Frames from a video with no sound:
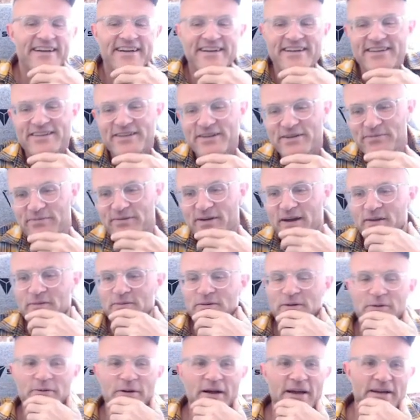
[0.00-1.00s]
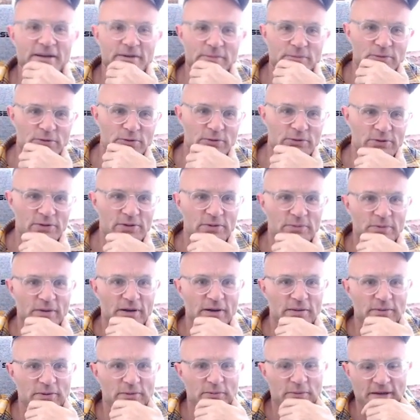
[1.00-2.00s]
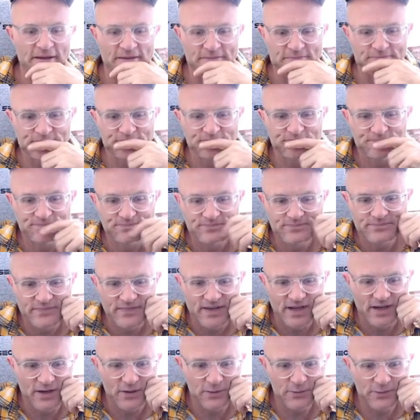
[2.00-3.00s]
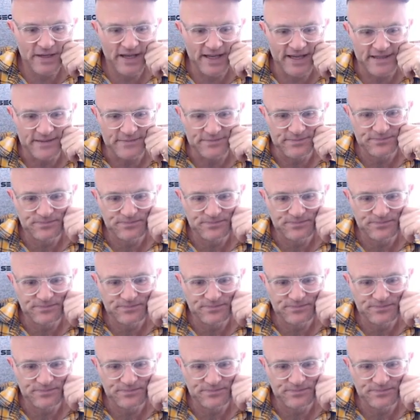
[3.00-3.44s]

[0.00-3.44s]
You're probably right, Abdul. You're probably right. Okay.